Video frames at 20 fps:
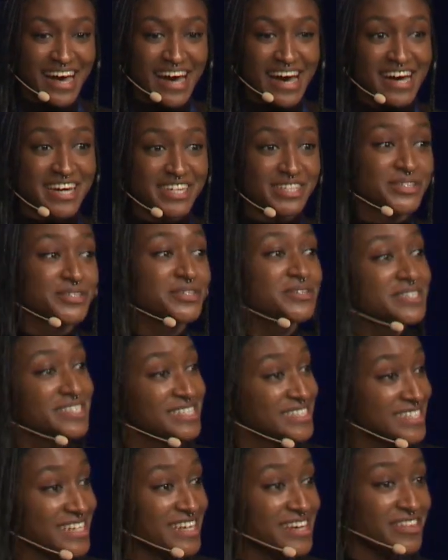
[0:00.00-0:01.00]
I know it's
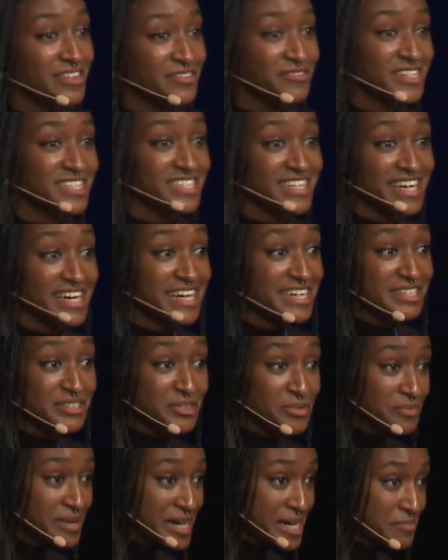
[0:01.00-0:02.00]
the end of the day.
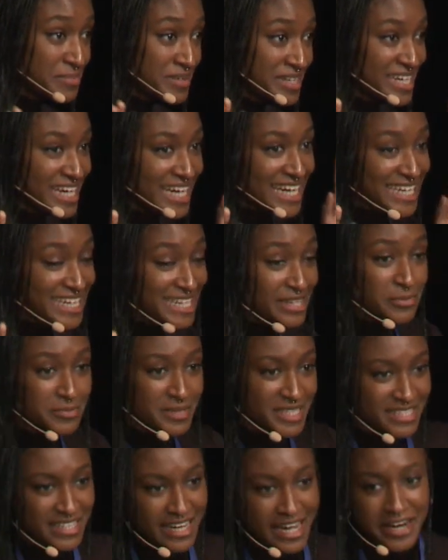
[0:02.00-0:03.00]
You might be a little
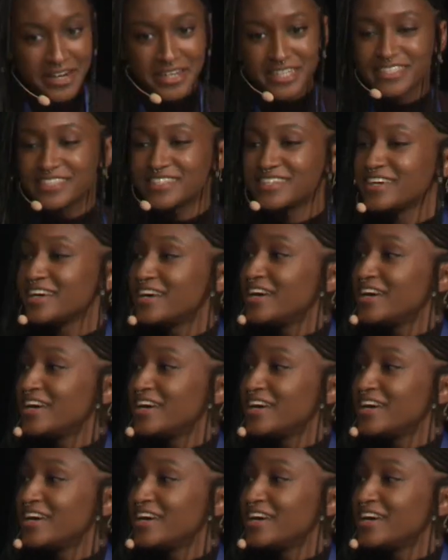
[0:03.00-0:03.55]
bit tired.